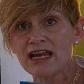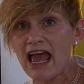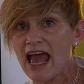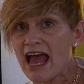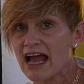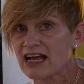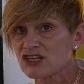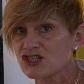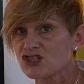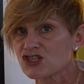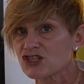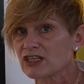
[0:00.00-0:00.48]

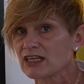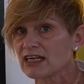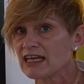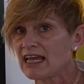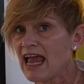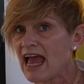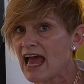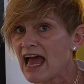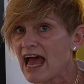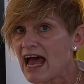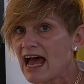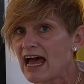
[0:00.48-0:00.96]
actually
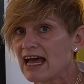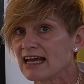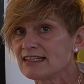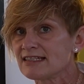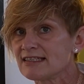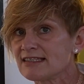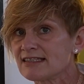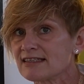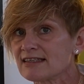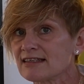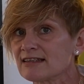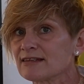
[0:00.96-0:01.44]

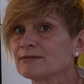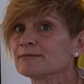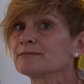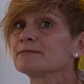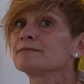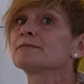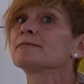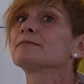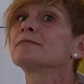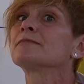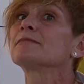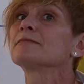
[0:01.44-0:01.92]
has
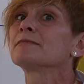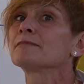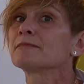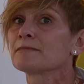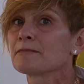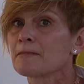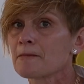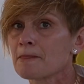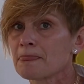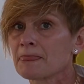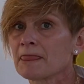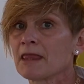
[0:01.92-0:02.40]

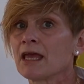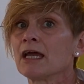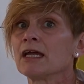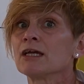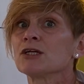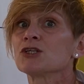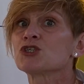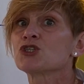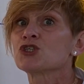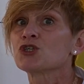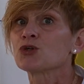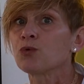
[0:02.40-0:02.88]

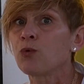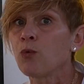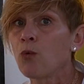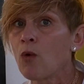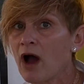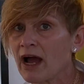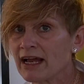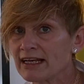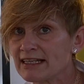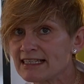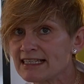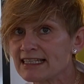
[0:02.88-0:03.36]

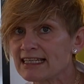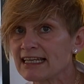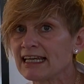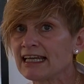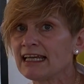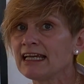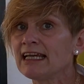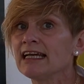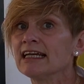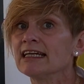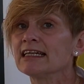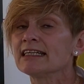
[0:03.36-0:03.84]

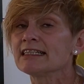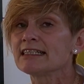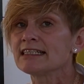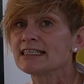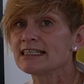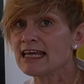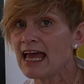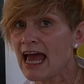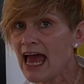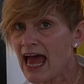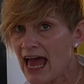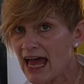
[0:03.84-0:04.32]
20
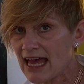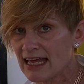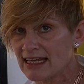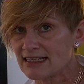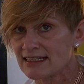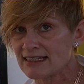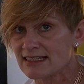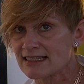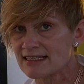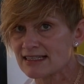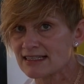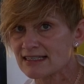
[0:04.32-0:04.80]

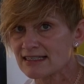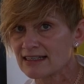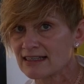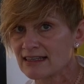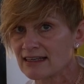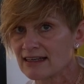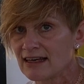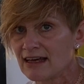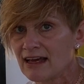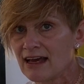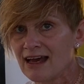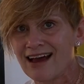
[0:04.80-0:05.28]
tens.
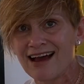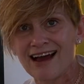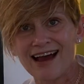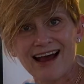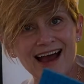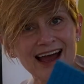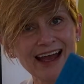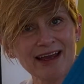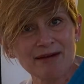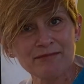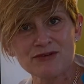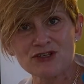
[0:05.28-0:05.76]

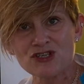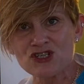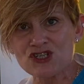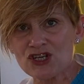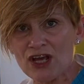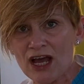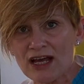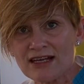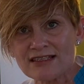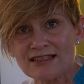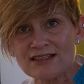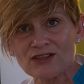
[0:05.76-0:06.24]
I'm
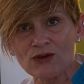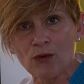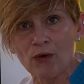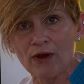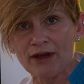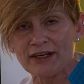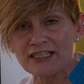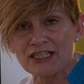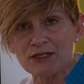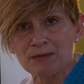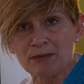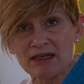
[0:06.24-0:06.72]
just
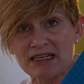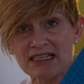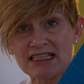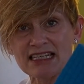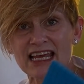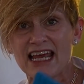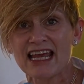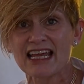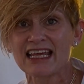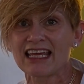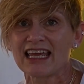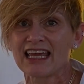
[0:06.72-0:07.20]
going to be
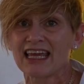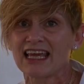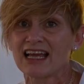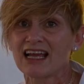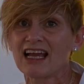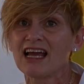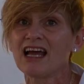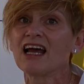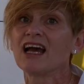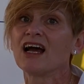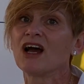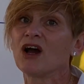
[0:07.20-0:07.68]

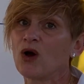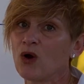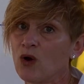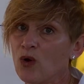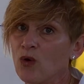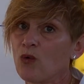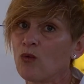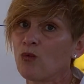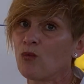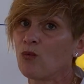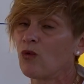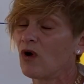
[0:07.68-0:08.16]
taking
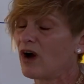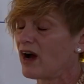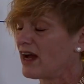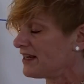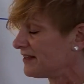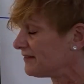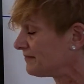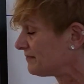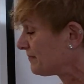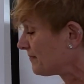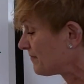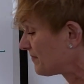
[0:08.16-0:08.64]

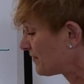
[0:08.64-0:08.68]
1.